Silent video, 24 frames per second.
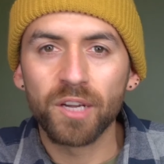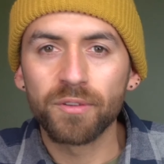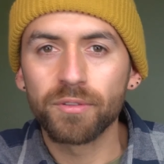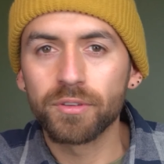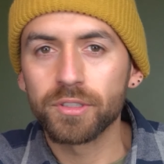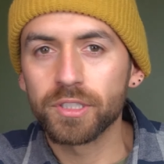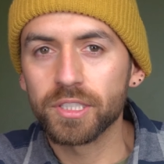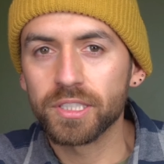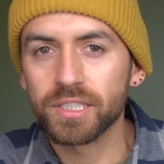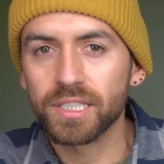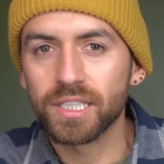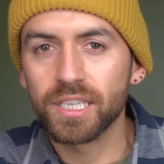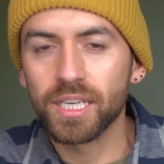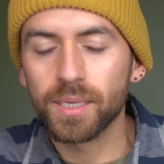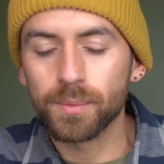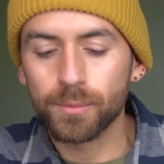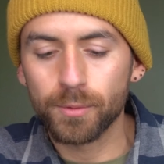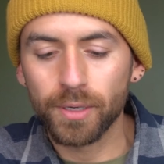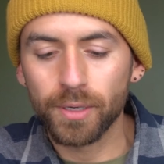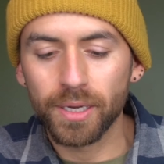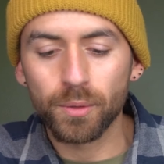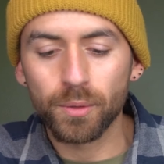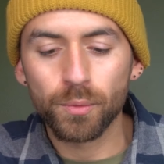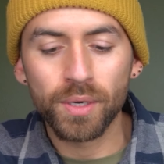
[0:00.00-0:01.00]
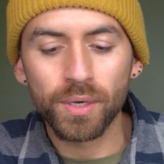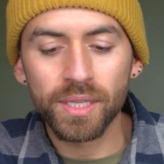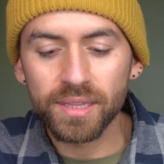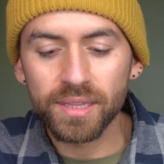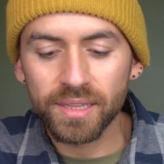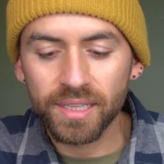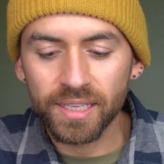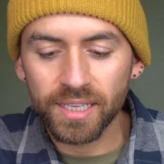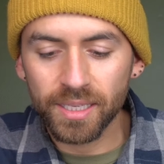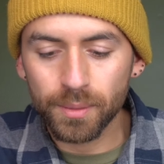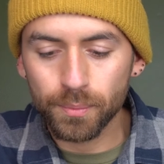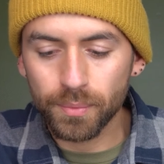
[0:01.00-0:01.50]
if you're just going to upgrade one
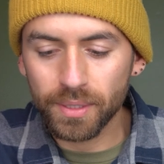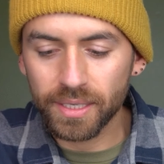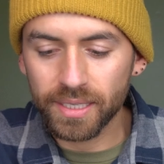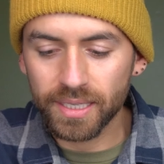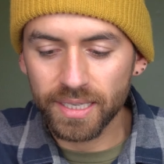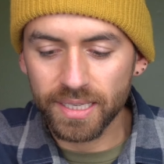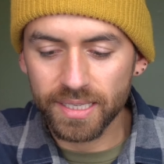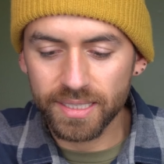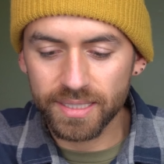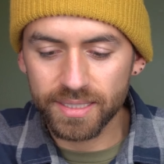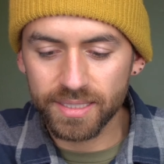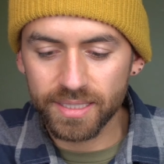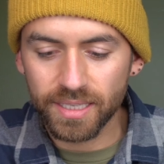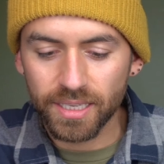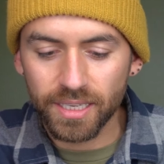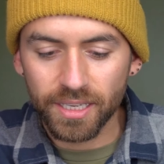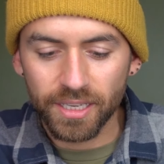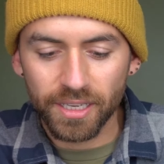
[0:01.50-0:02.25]
thing because